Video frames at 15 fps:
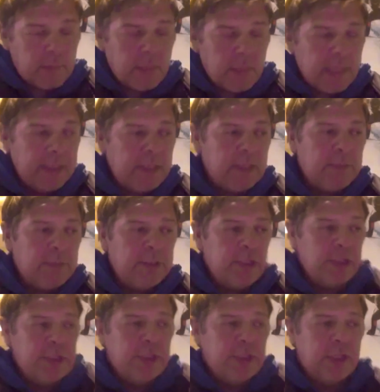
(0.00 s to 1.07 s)
And the other
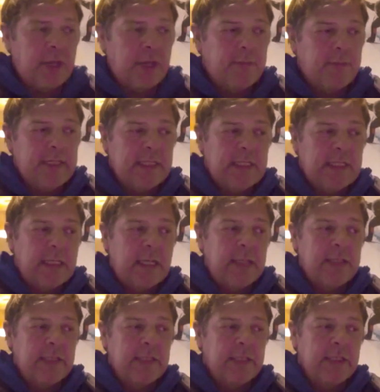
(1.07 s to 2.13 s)
production company is in
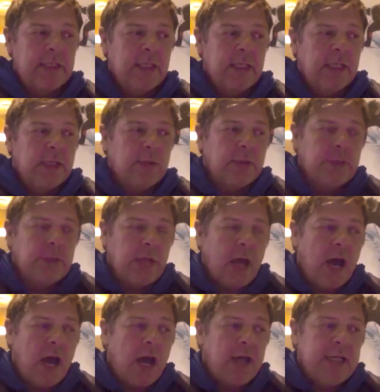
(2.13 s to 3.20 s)
London called
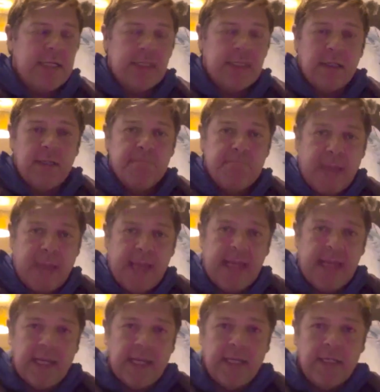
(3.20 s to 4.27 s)
Hardy, Son &
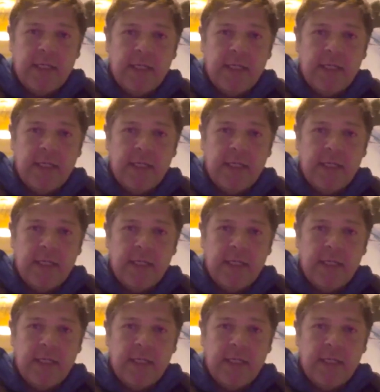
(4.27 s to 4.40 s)
Baker,